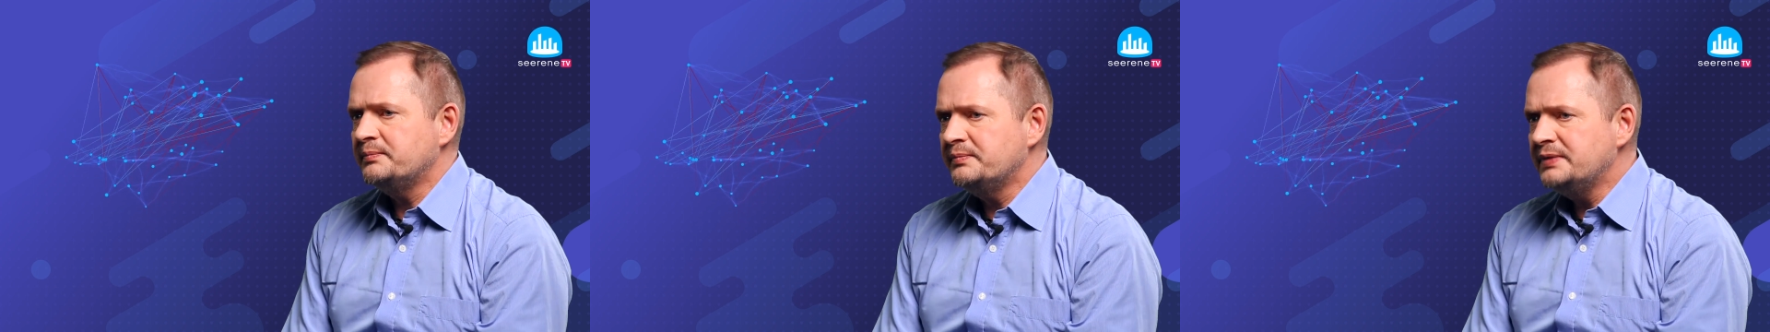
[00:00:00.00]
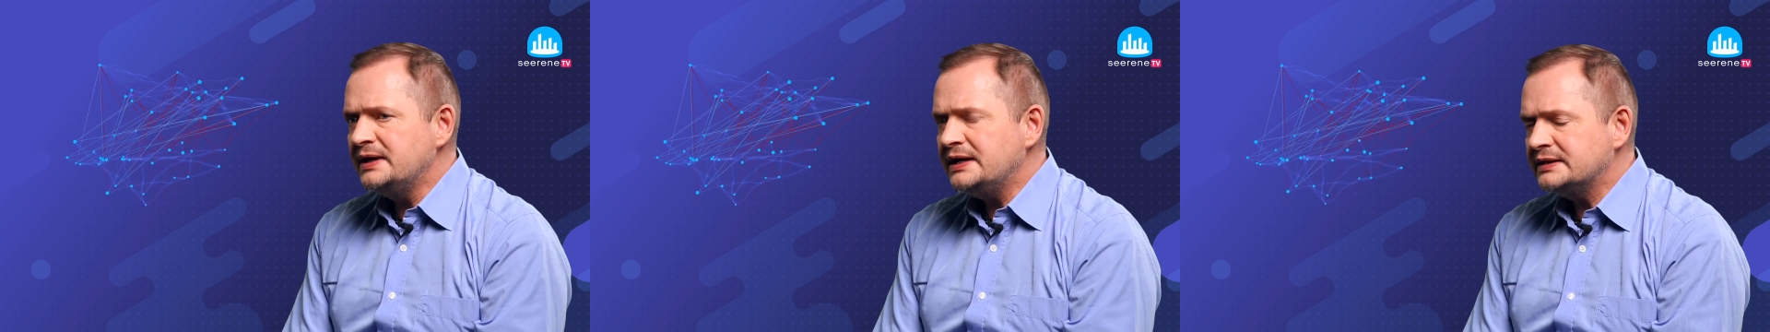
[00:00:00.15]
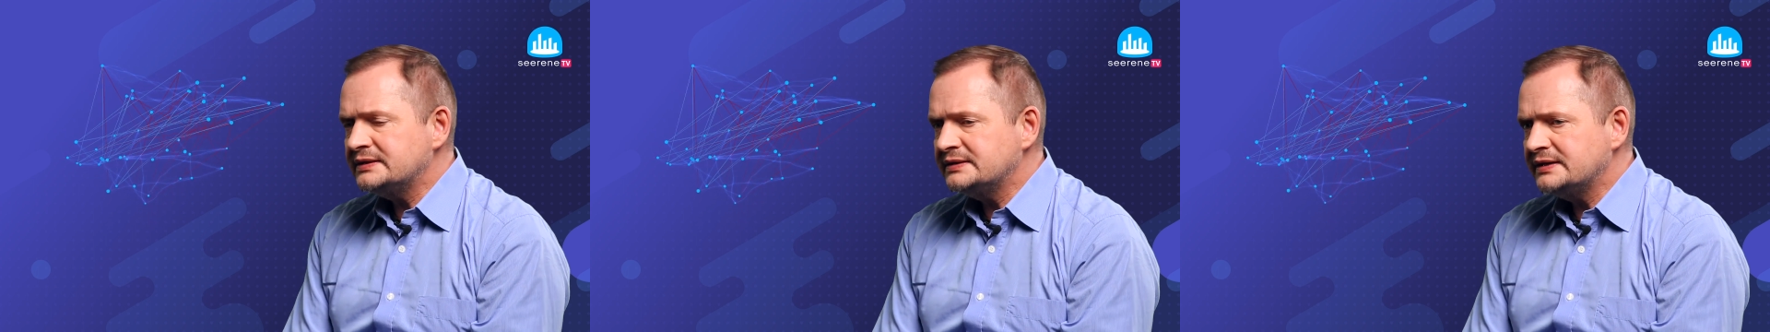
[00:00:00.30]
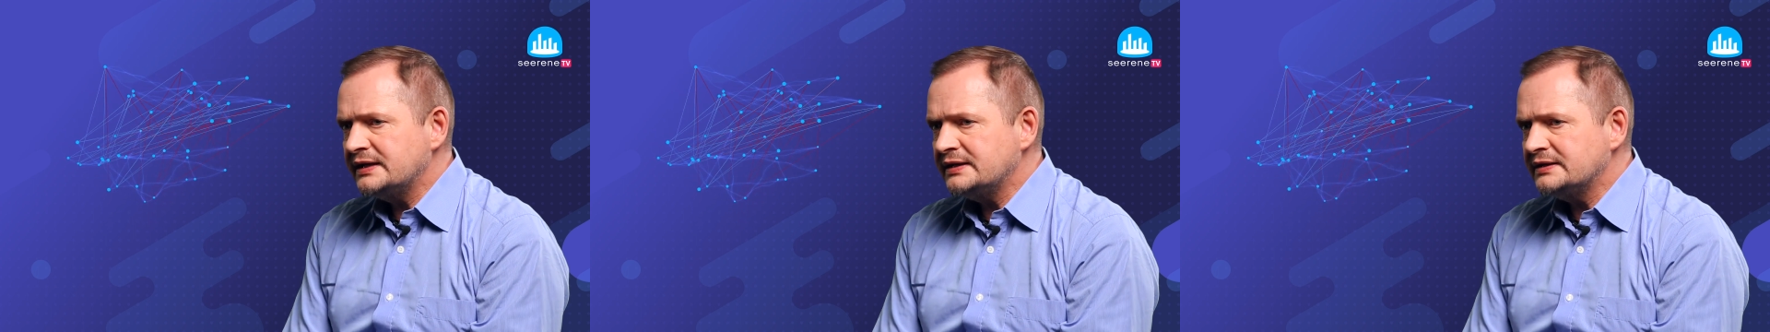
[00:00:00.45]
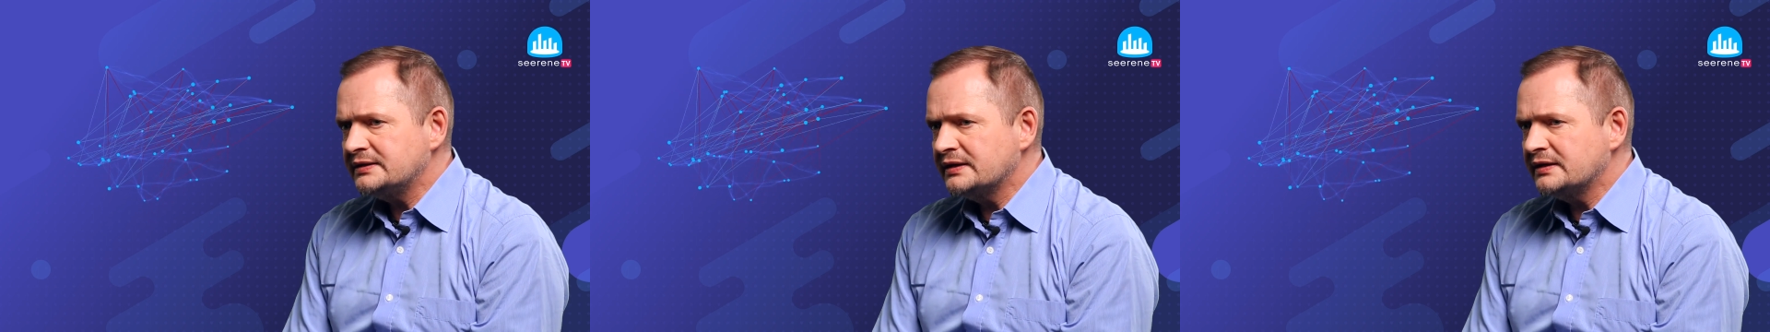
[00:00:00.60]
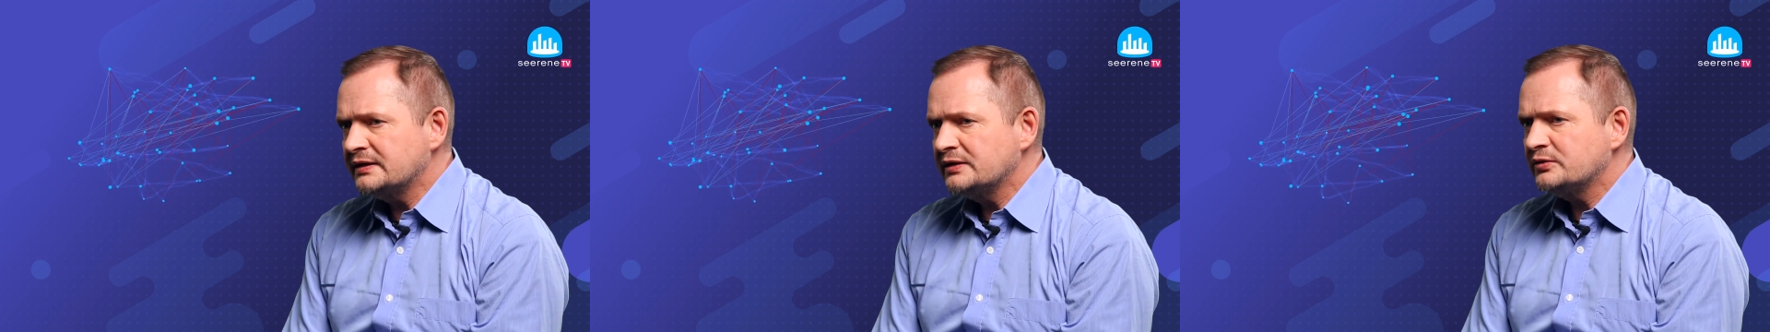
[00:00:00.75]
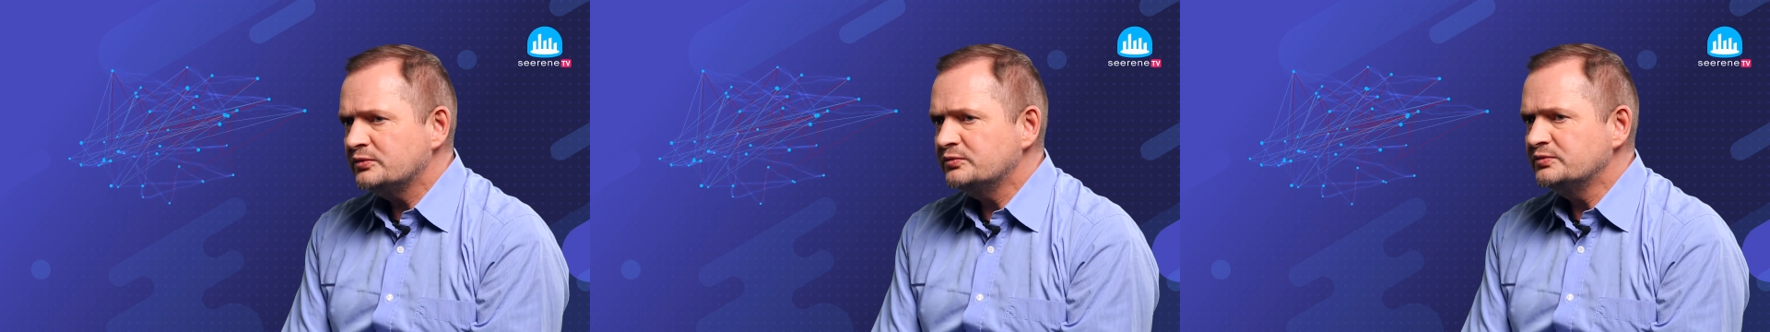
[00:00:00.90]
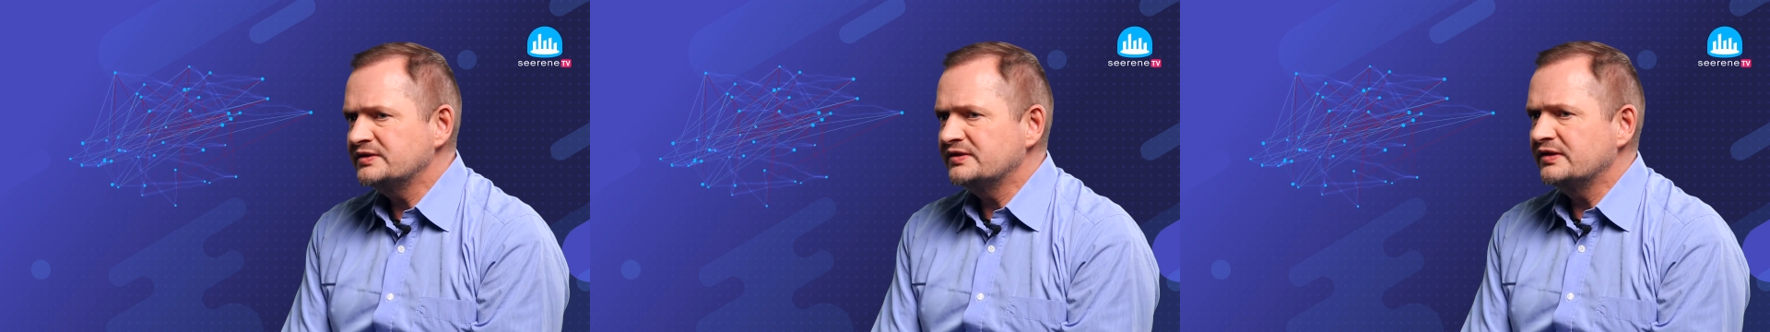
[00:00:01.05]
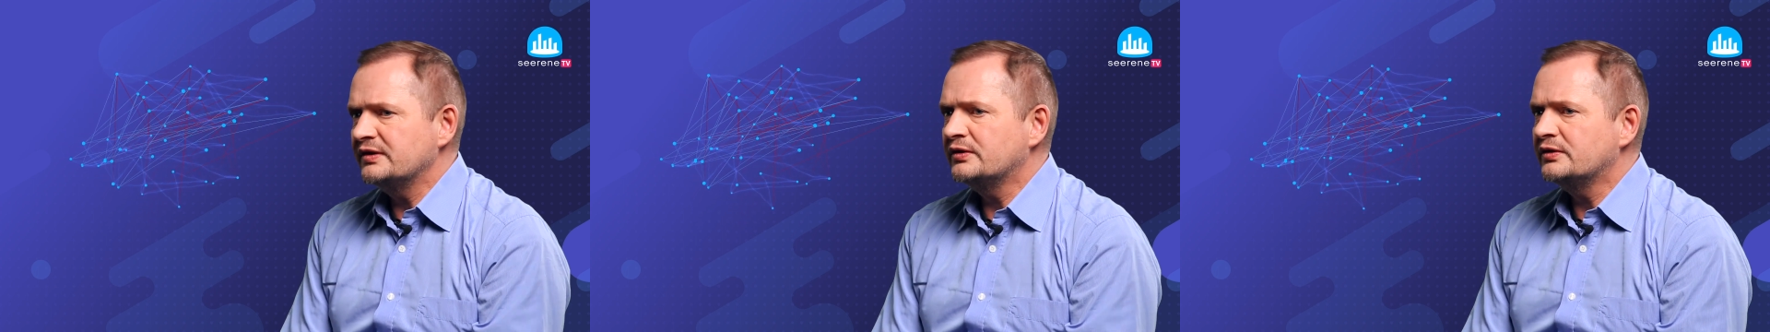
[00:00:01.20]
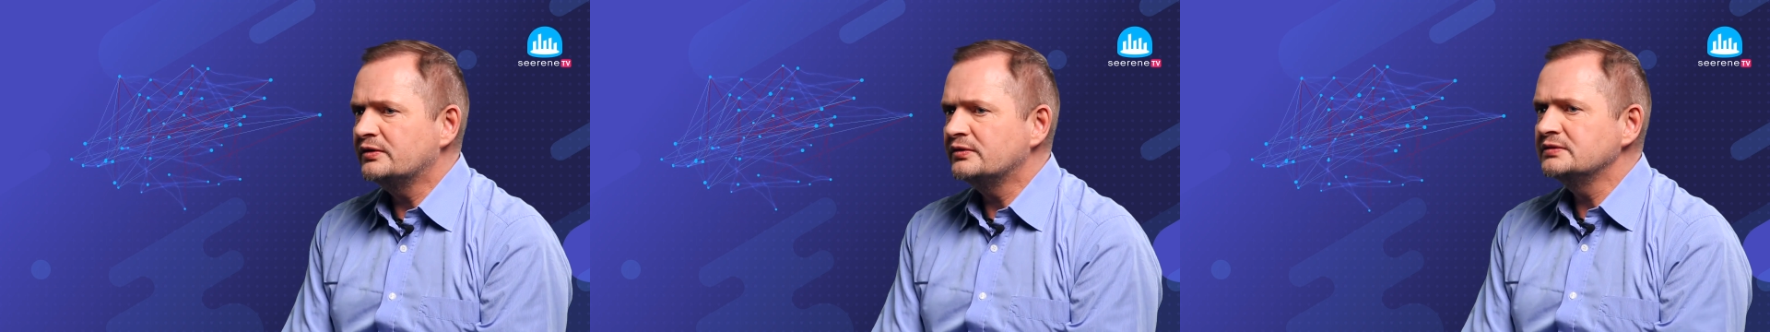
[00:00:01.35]
big data with
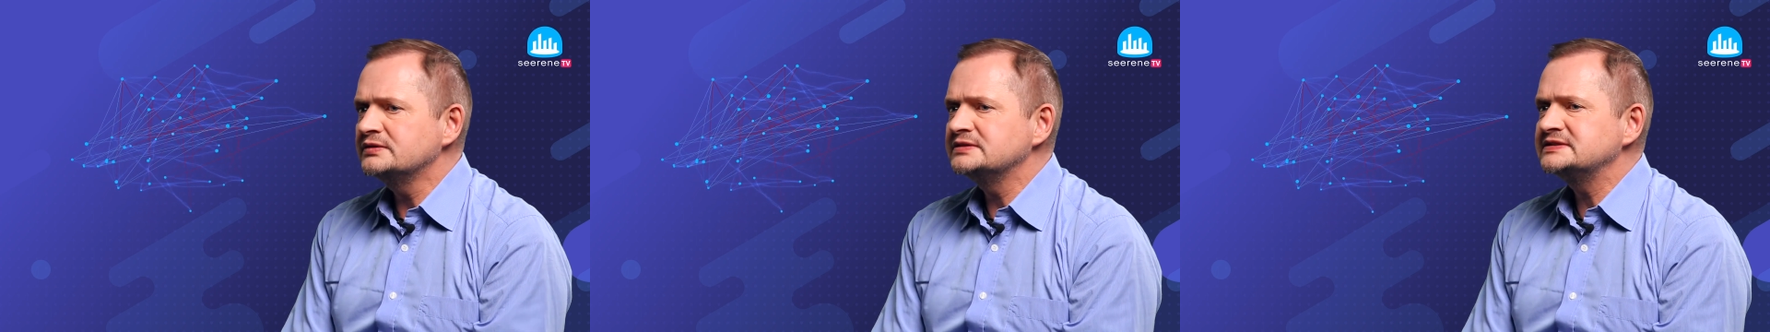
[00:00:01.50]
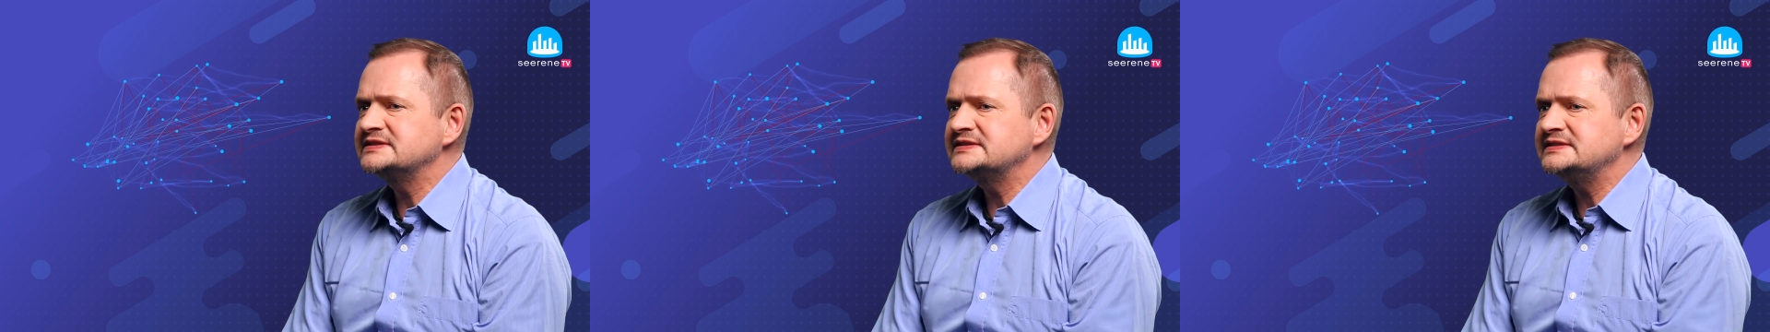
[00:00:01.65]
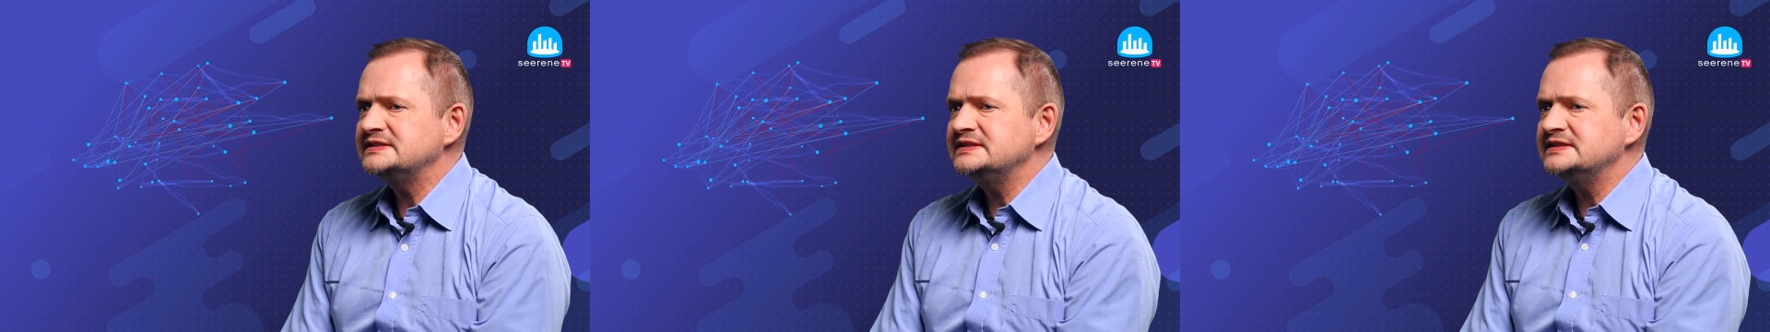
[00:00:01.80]
all